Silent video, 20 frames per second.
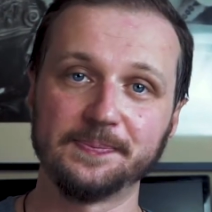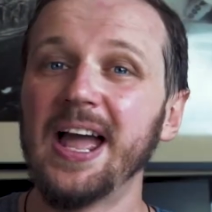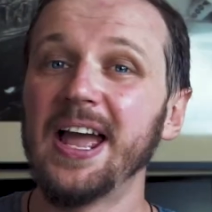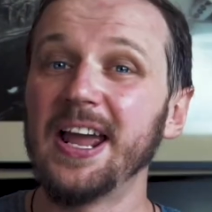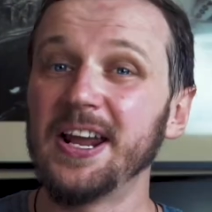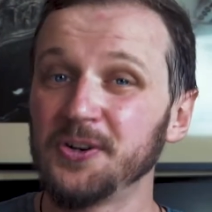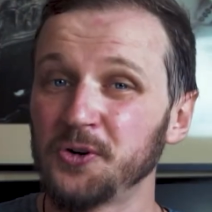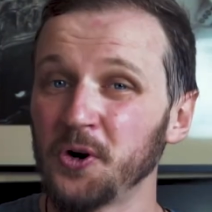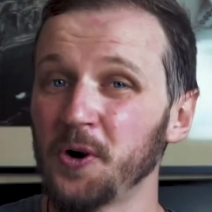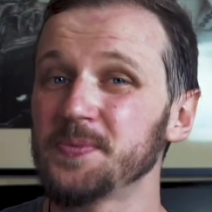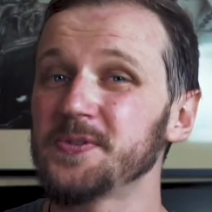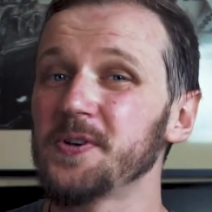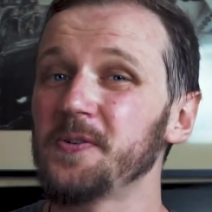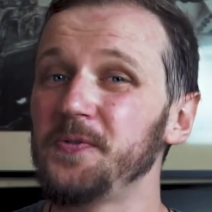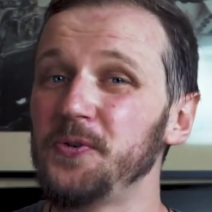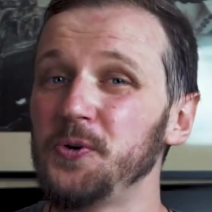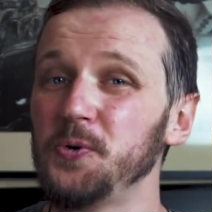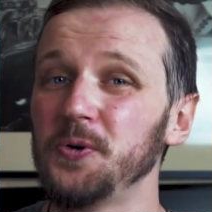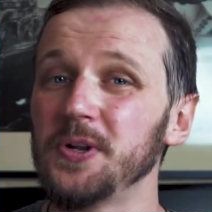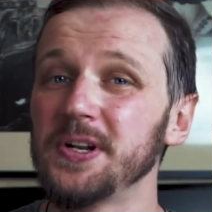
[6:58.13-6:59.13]
In terms of
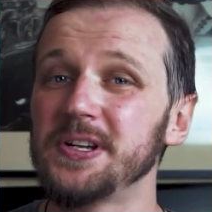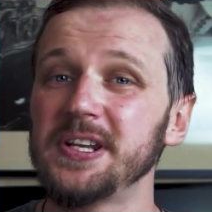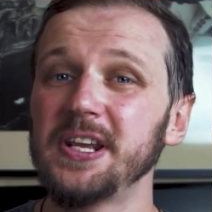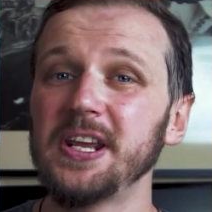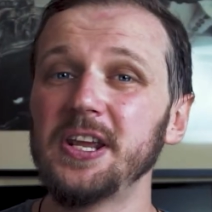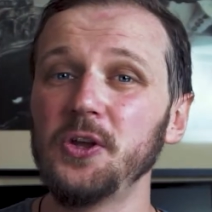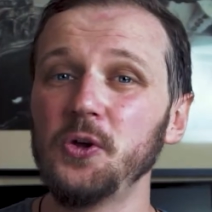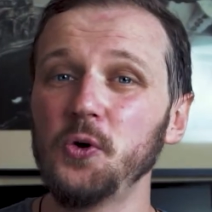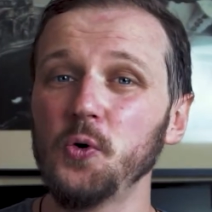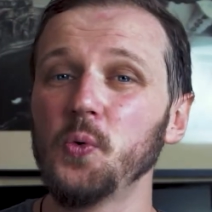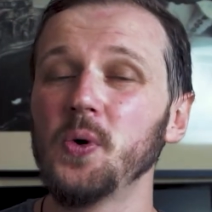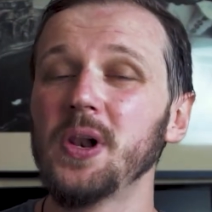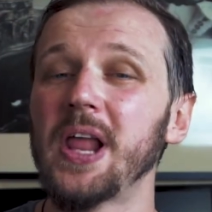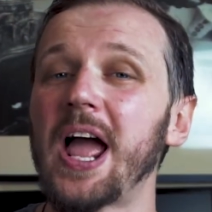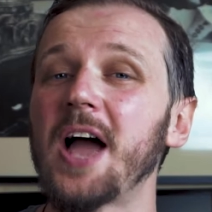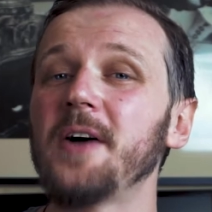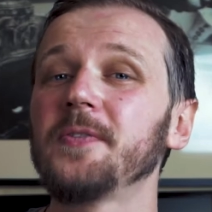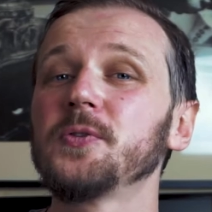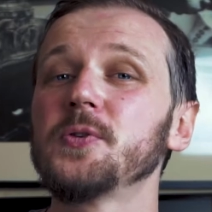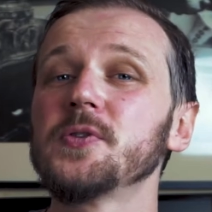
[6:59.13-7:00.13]
Unity, you will
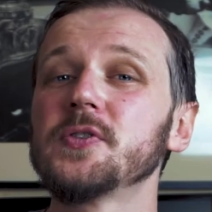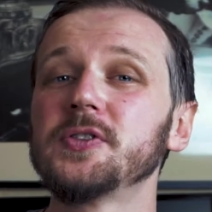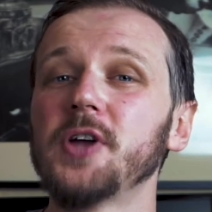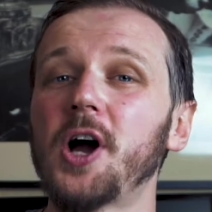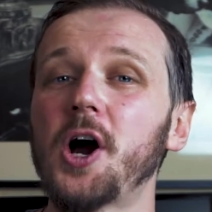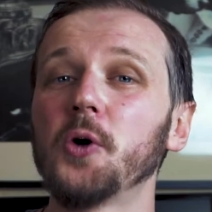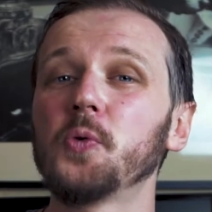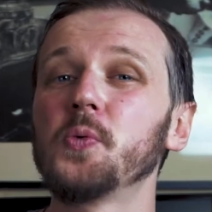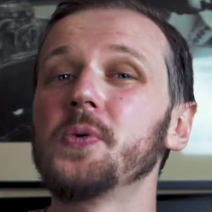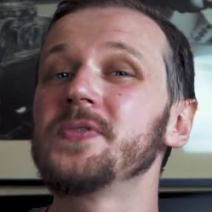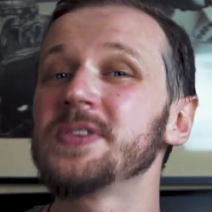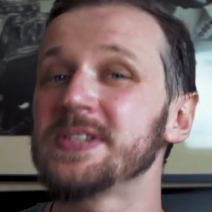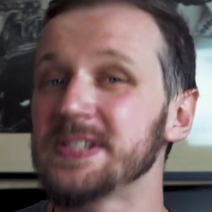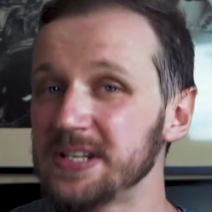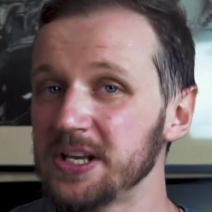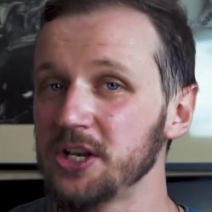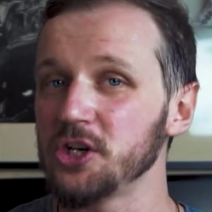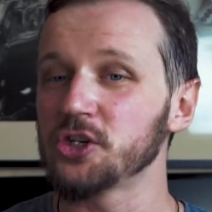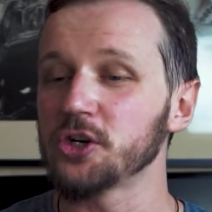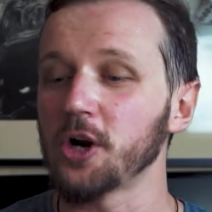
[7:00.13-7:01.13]
have to start with
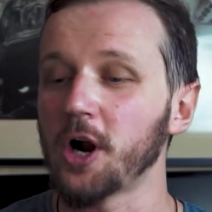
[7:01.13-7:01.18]
C#,